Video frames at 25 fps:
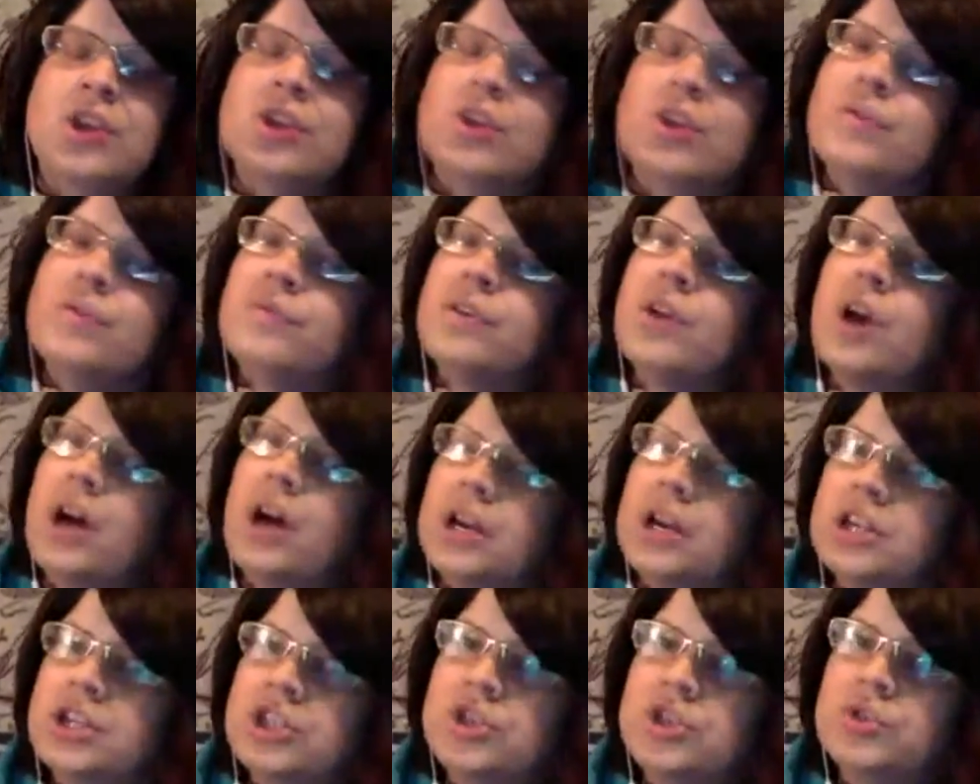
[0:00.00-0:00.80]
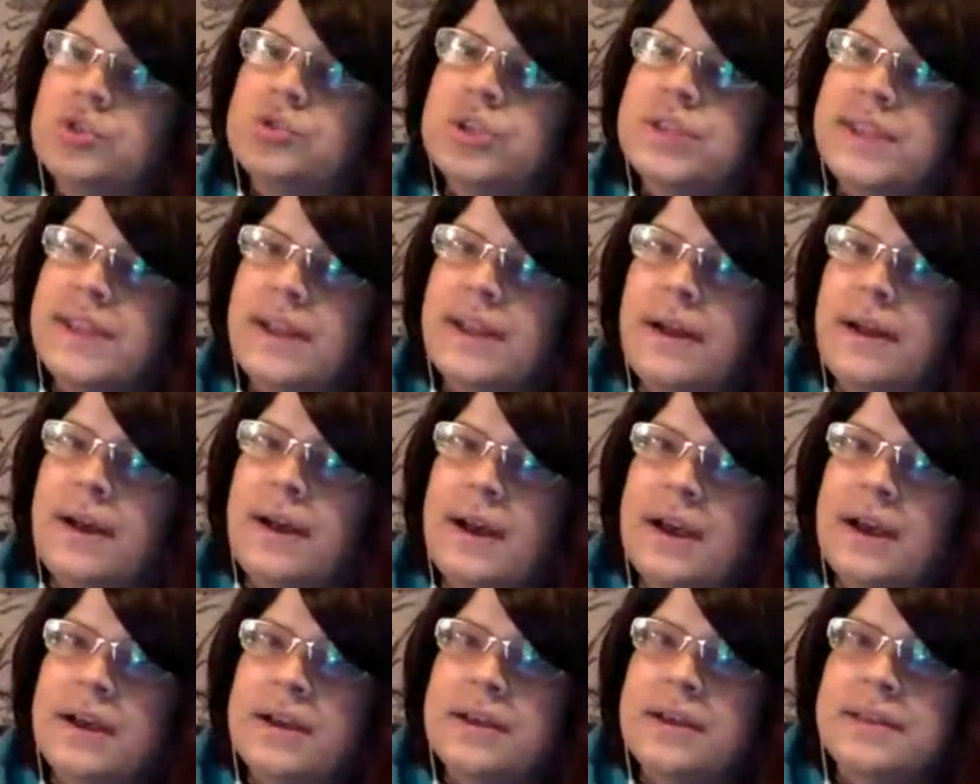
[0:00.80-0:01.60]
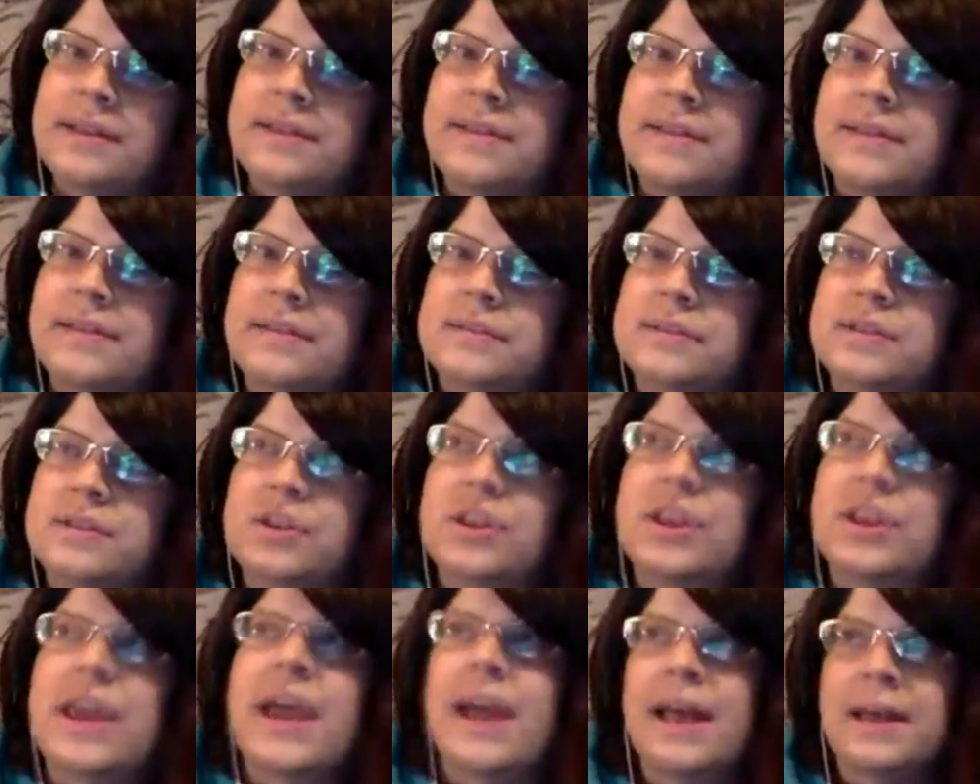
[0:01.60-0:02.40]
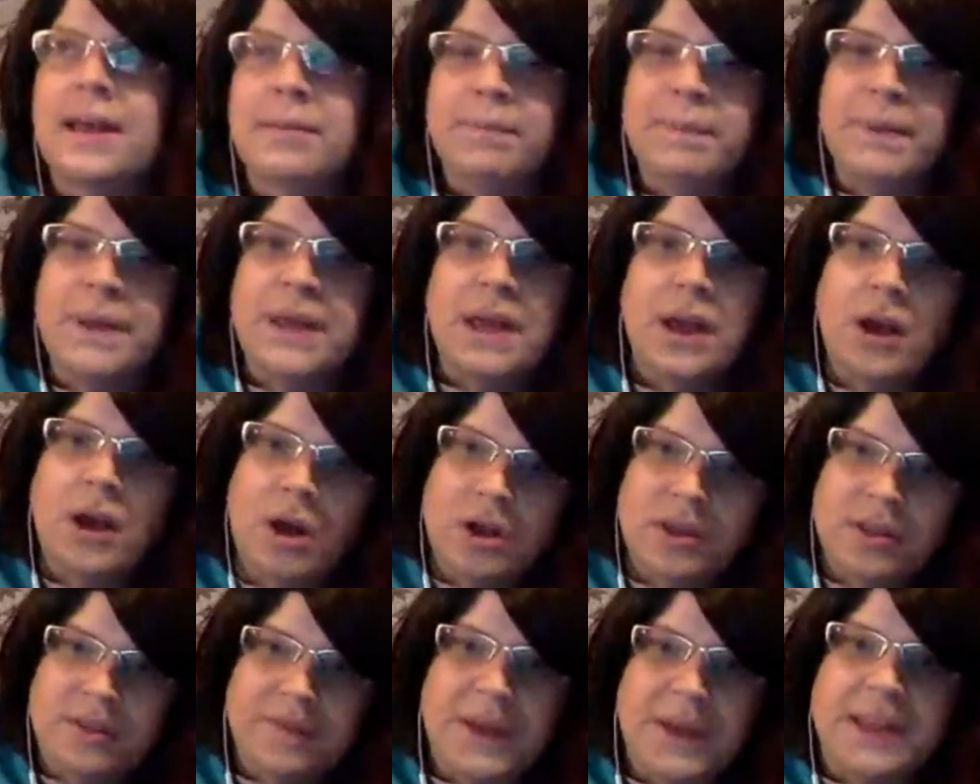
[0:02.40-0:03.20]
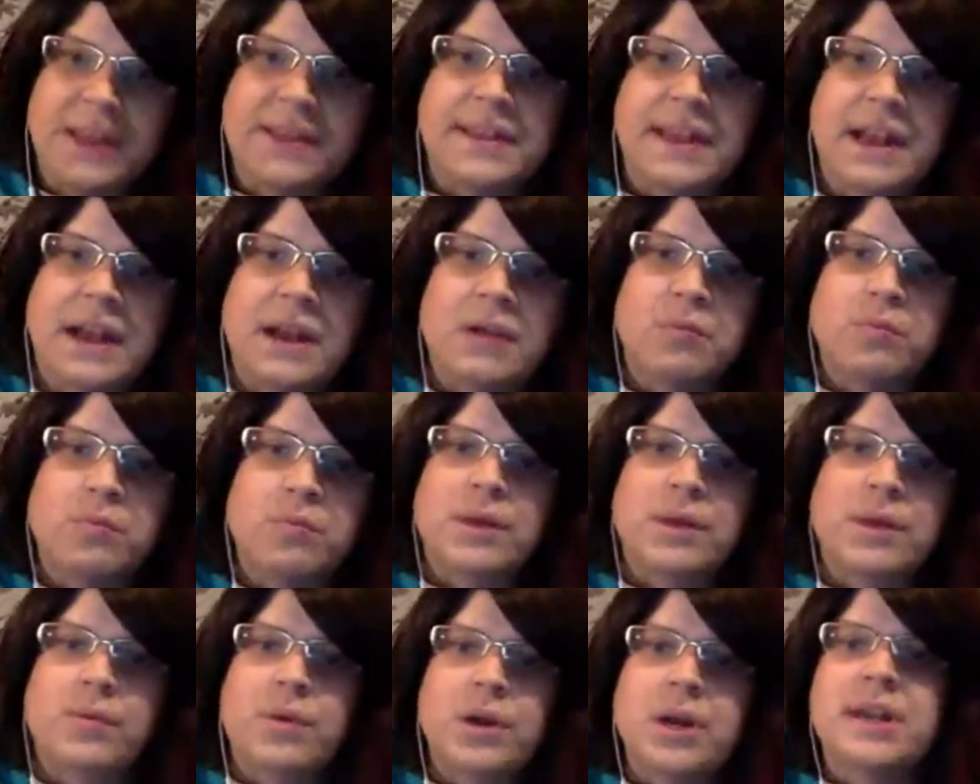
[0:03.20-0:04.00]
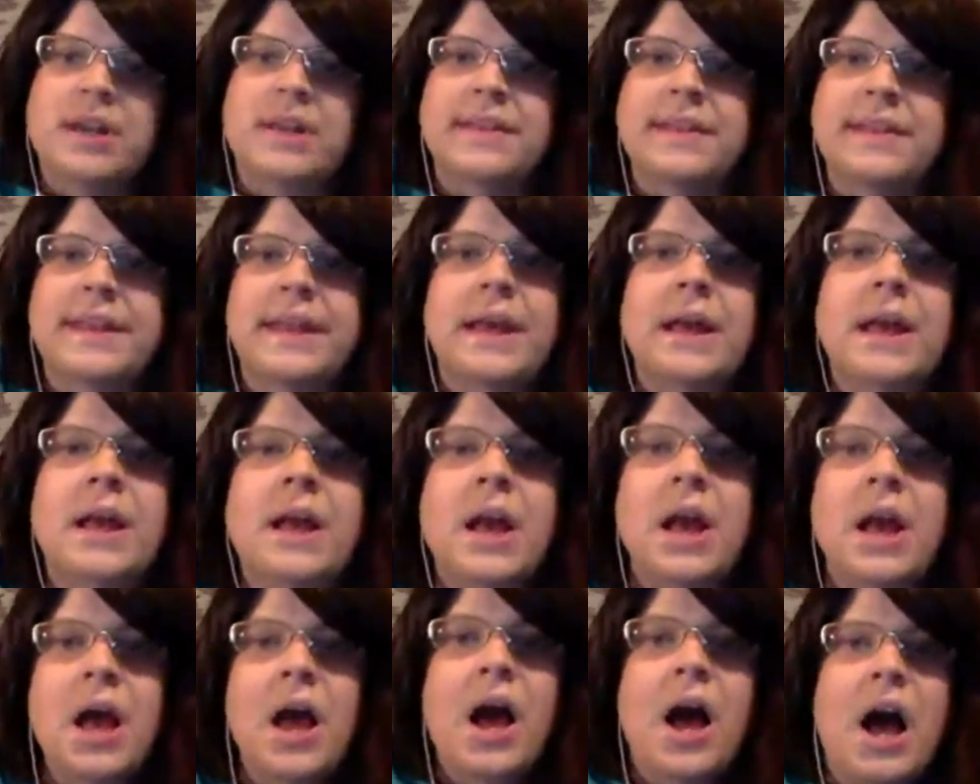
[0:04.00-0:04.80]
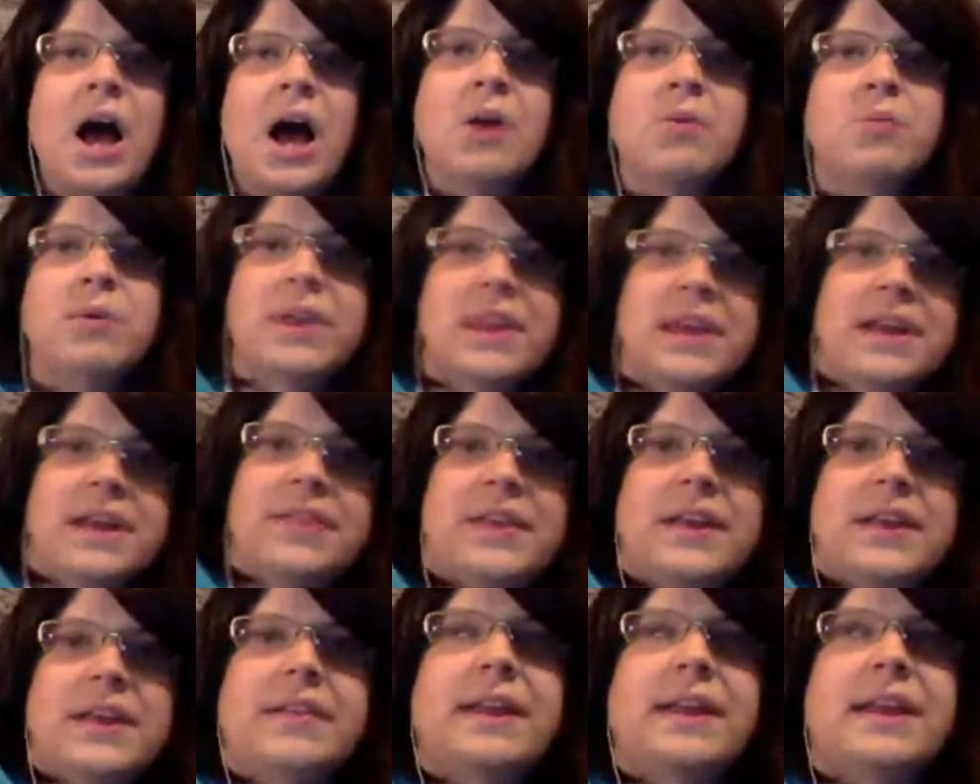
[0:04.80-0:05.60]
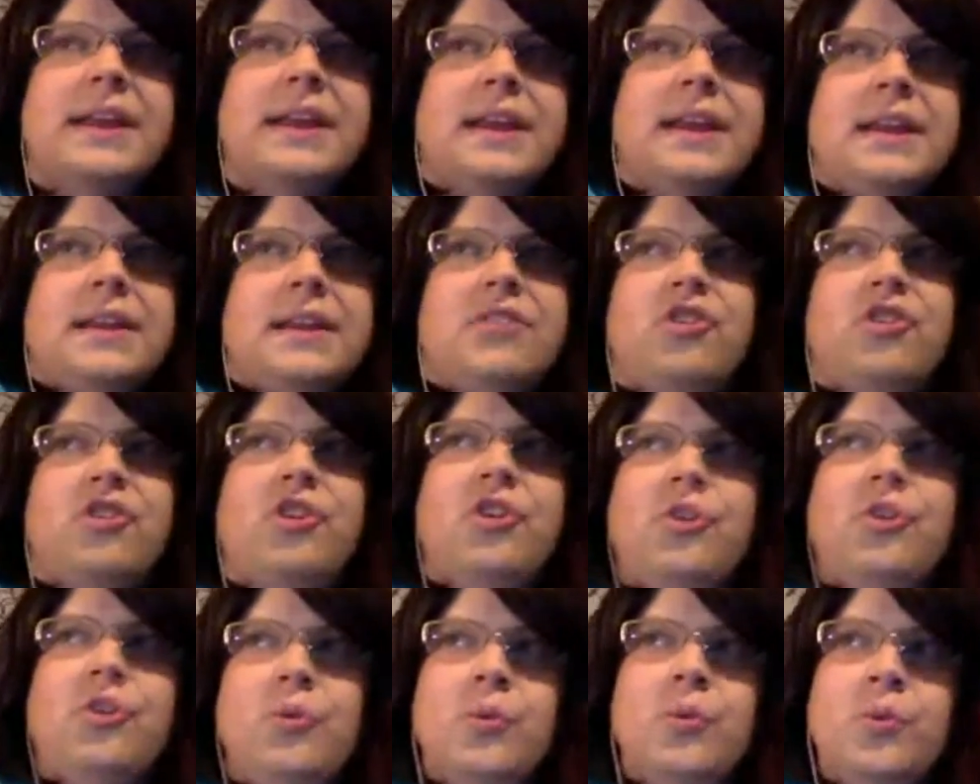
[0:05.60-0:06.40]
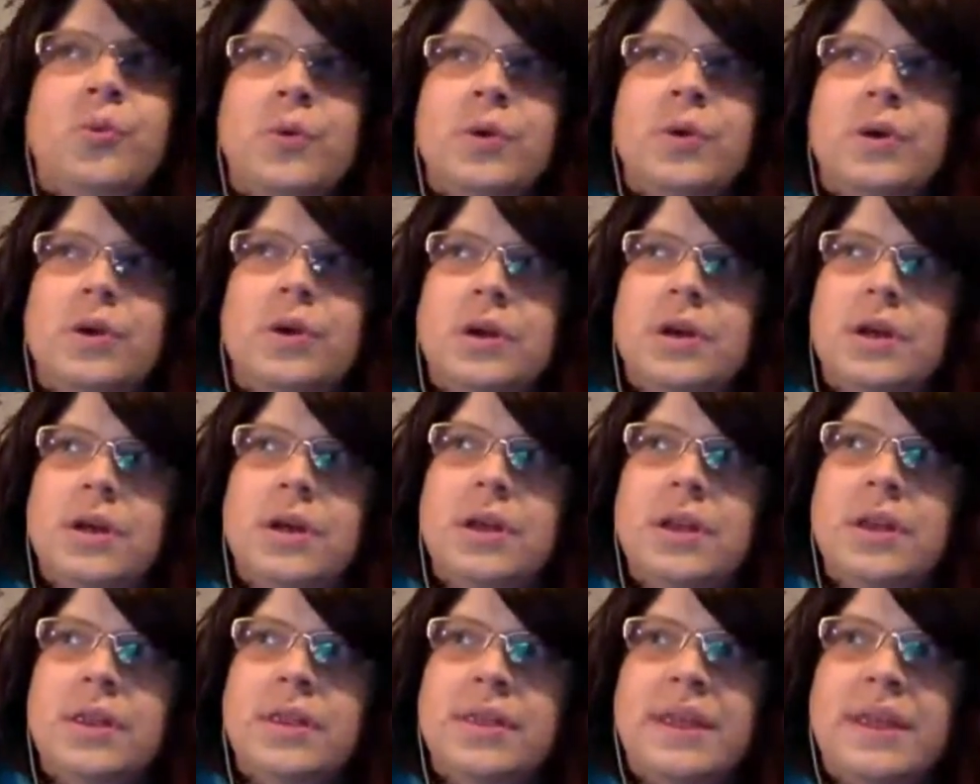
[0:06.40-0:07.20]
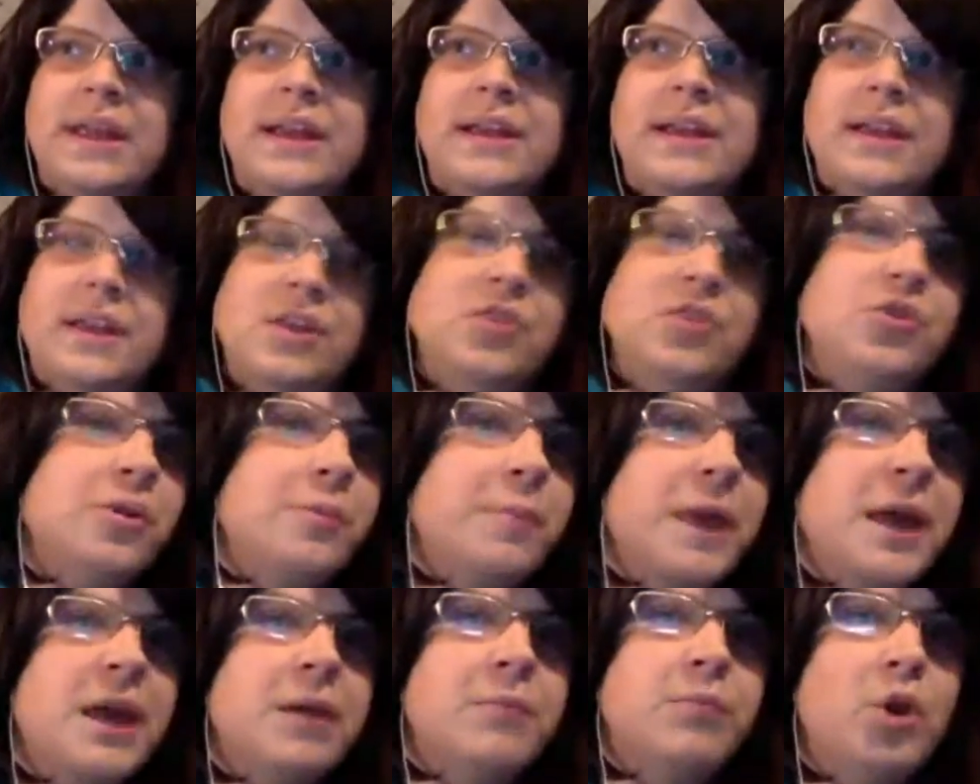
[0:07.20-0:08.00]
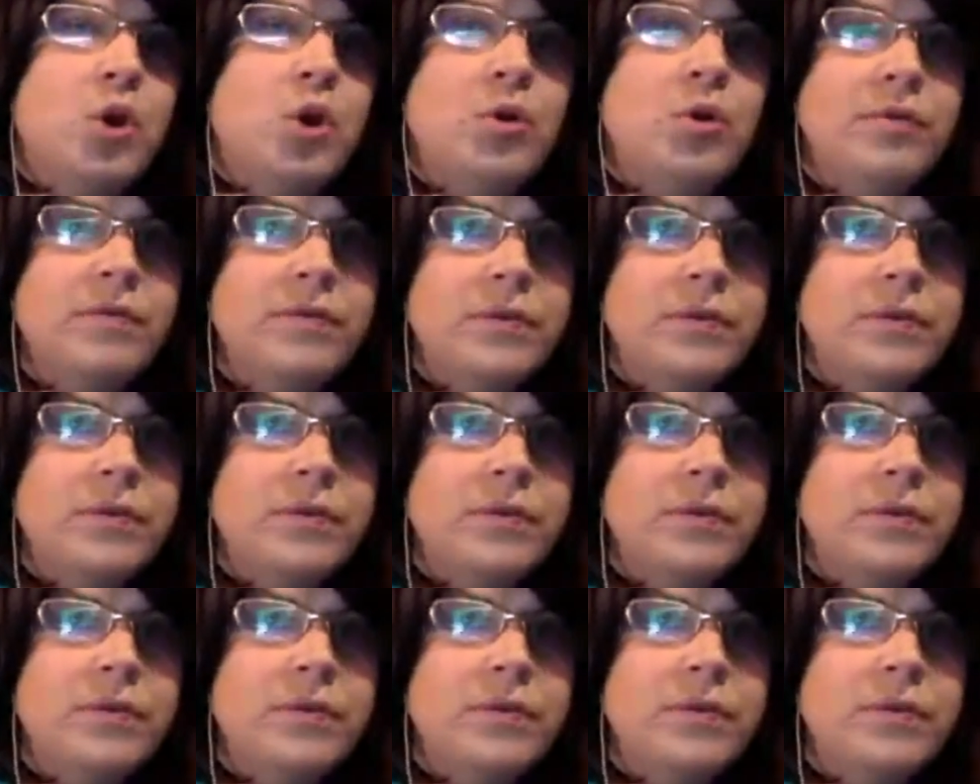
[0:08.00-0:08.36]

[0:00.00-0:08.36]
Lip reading: You've got to choose sides. You can't be on the fence. And I really wanted to see, I really think they need to make a move.